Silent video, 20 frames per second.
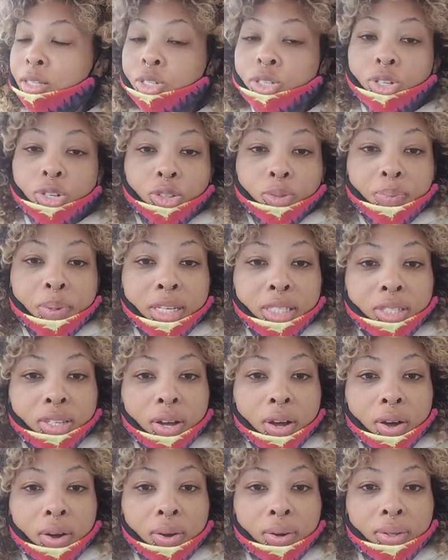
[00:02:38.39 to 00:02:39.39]
truth be
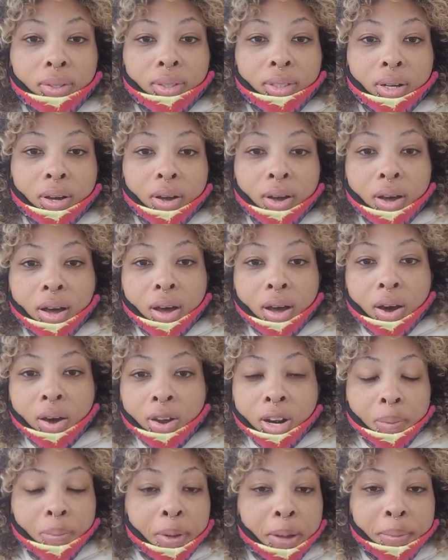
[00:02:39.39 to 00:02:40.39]
told,
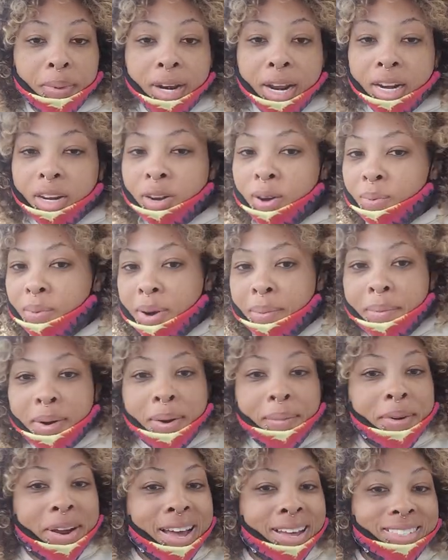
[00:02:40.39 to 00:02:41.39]
only people that don't wear my
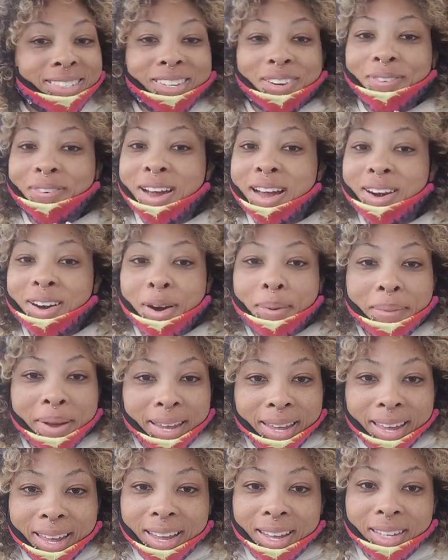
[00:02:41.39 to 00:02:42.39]
mask around are my
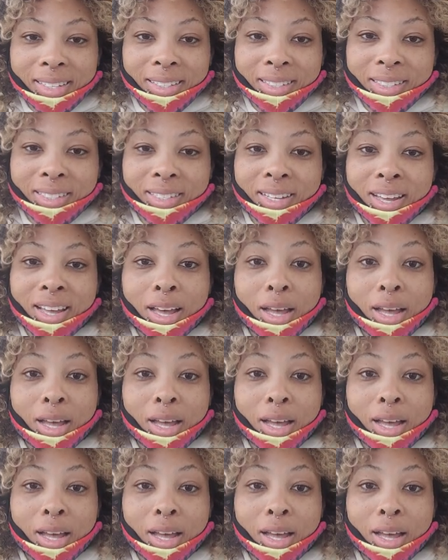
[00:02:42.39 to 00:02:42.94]
kids.